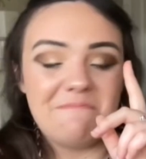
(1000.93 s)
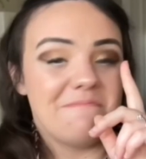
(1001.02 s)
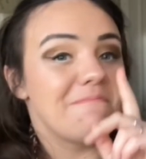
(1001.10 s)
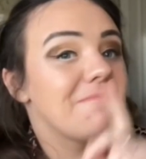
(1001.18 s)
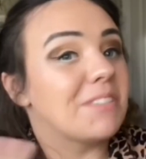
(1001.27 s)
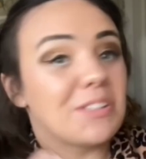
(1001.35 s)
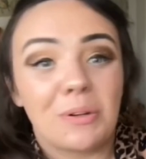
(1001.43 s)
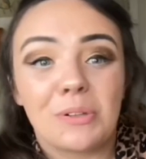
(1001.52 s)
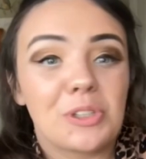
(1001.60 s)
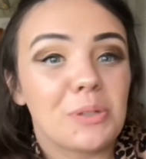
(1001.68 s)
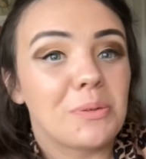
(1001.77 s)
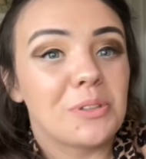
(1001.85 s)
a soldier,
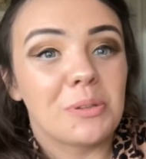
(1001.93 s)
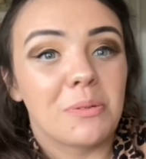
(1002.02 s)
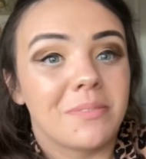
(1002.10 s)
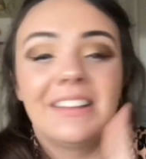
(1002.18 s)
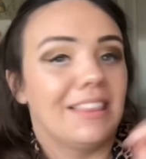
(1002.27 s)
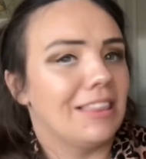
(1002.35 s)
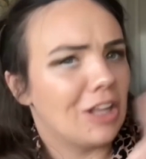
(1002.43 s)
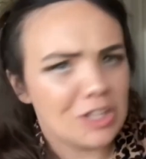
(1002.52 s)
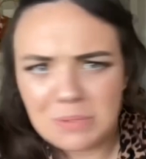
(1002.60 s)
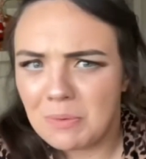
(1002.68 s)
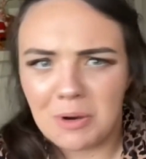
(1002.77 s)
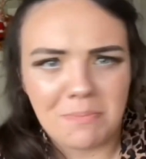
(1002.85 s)
Wonder Woman, lots
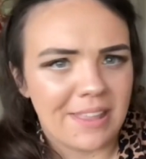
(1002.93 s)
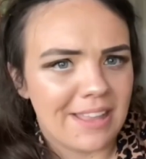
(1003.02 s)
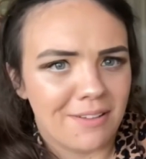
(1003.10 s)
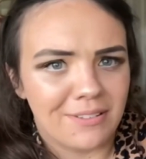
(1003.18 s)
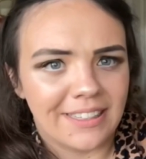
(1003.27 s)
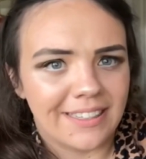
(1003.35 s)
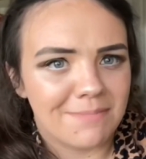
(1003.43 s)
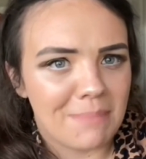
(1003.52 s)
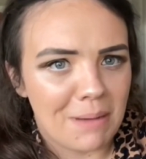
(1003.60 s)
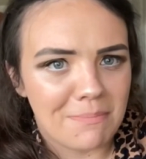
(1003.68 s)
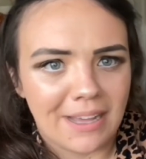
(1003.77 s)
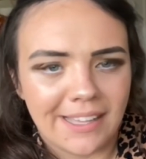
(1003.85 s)
more Ben Affleck,
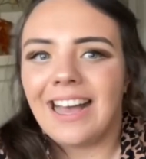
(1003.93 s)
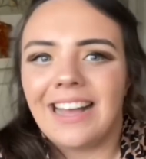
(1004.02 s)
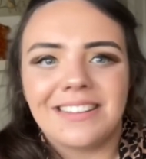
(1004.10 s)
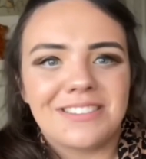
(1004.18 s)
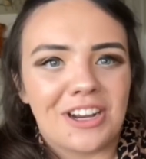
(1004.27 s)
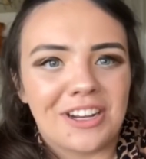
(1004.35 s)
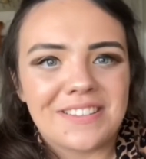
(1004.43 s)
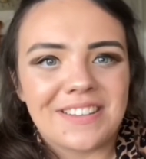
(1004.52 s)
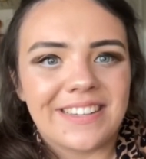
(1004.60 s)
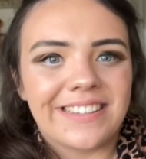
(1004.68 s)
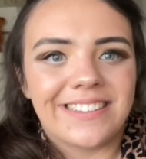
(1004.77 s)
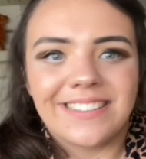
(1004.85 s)
Batman,
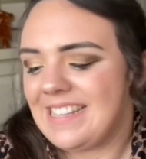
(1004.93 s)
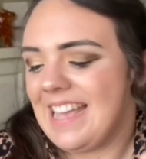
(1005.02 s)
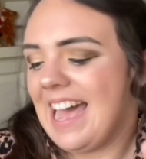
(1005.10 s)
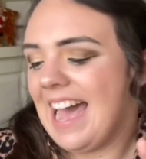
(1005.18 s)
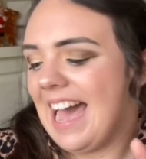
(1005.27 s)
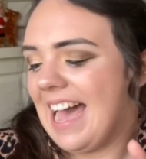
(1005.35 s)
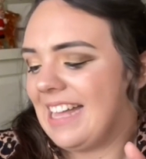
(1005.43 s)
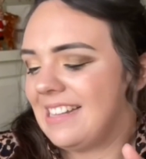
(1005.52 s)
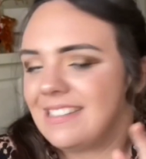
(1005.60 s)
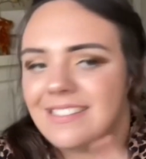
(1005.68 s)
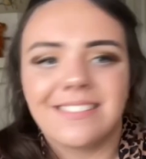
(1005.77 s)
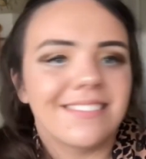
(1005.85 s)
Darkseid, and
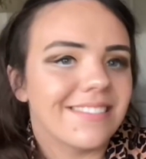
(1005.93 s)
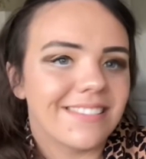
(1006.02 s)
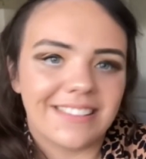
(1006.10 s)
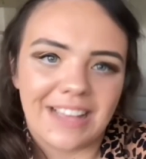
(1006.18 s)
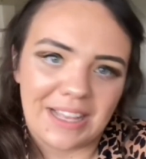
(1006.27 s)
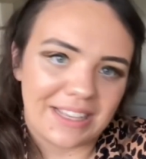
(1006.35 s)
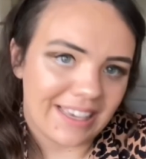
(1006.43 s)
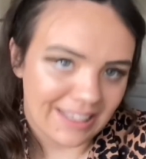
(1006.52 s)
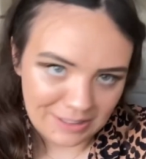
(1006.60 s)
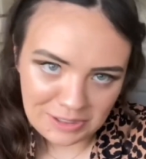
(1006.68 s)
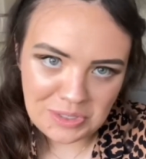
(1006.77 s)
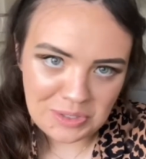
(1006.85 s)
that killer
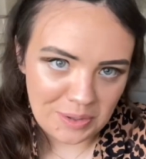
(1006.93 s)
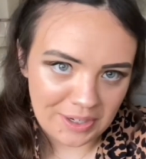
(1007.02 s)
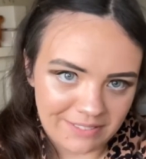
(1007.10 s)
score.